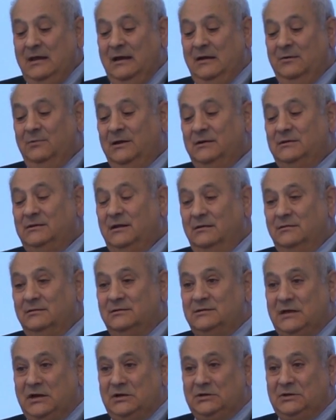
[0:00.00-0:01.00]
and we could take the
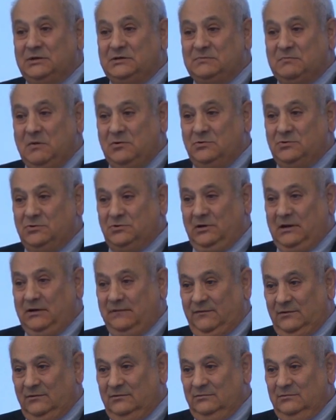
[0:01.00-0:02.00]
sound exposure
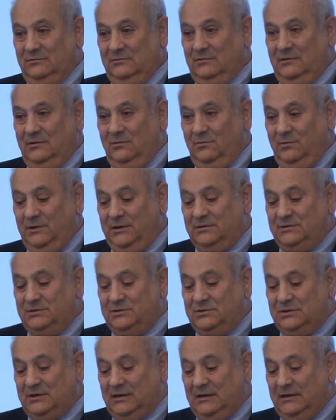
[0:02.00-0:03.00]
level,
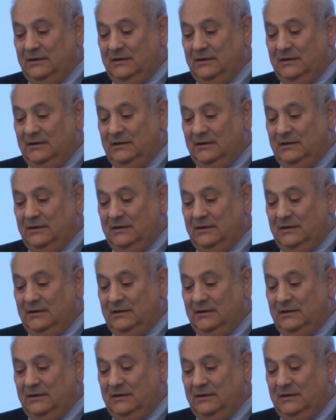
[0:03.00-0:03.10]
which